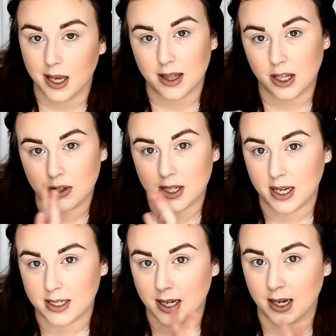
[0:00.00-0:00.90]
you
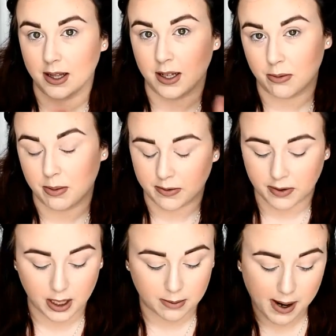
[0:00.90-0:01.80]
tend to get a little bit of
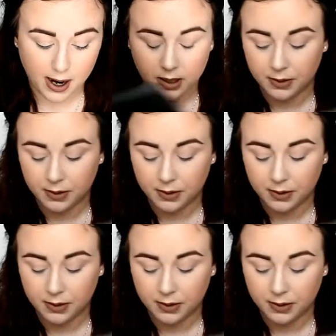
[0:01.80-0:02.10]
kickback.